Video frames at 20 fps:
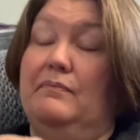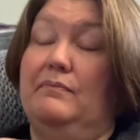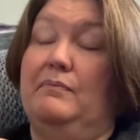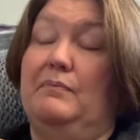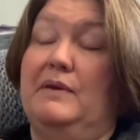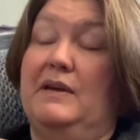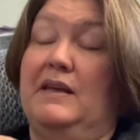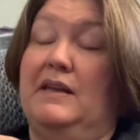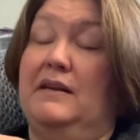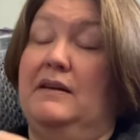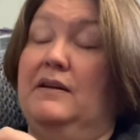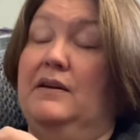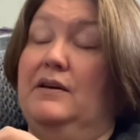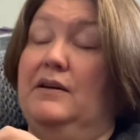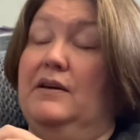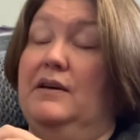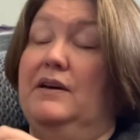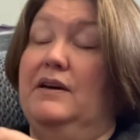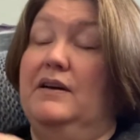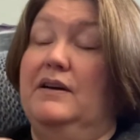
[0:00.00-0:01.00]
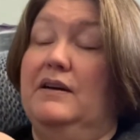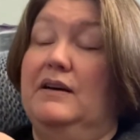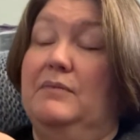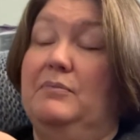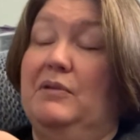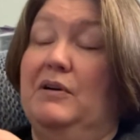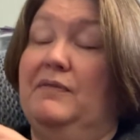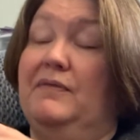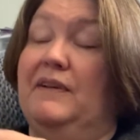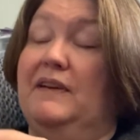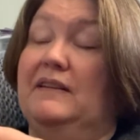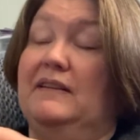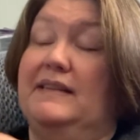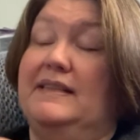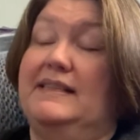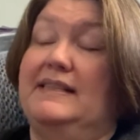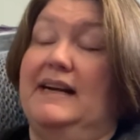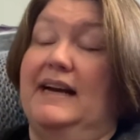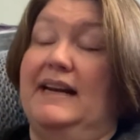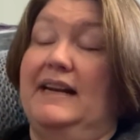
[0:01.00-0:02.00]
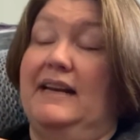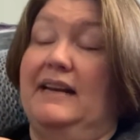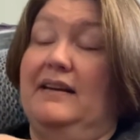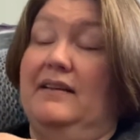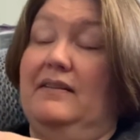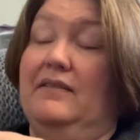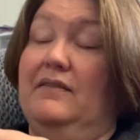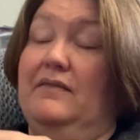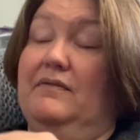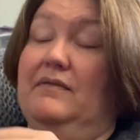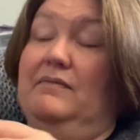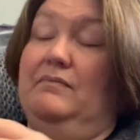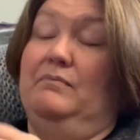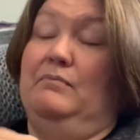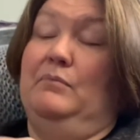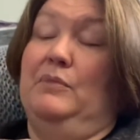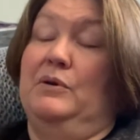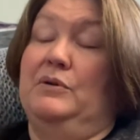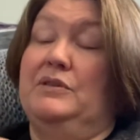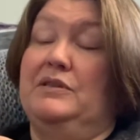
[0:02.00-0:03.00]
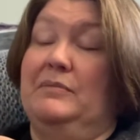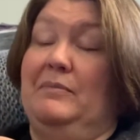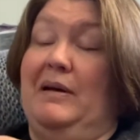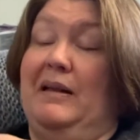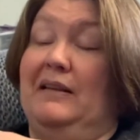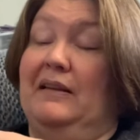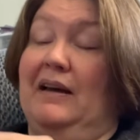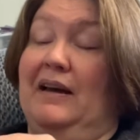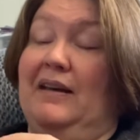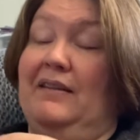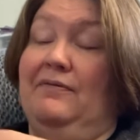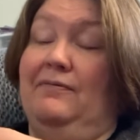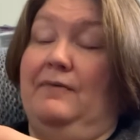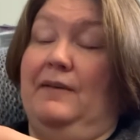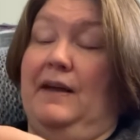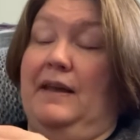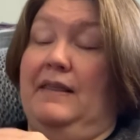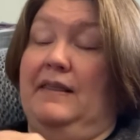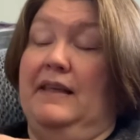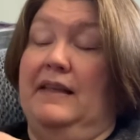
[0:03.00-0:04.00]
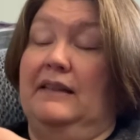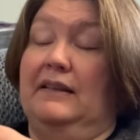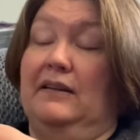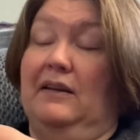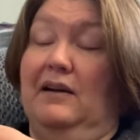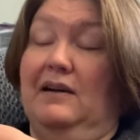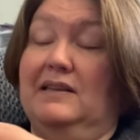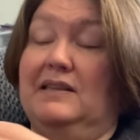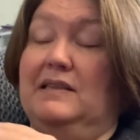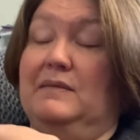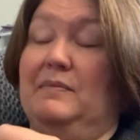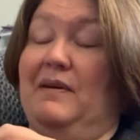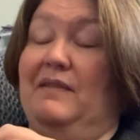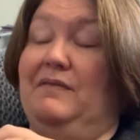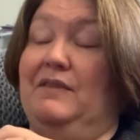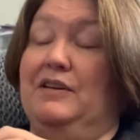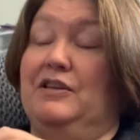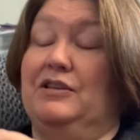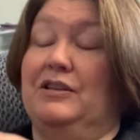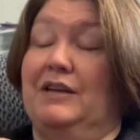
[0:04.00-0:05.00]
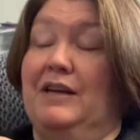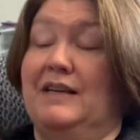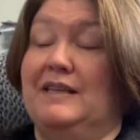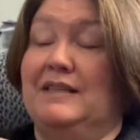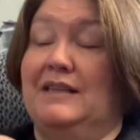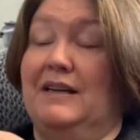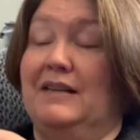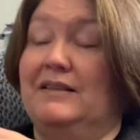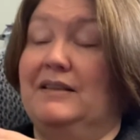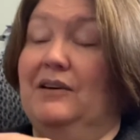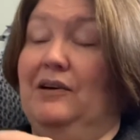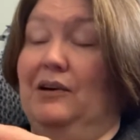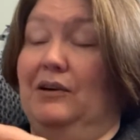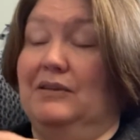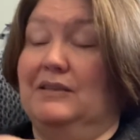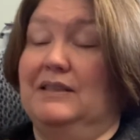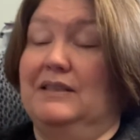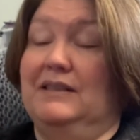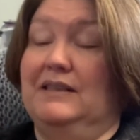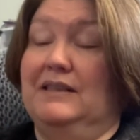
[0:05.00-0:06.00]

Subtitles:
been perfectly sighted most of my life and then lost my vision as an adult.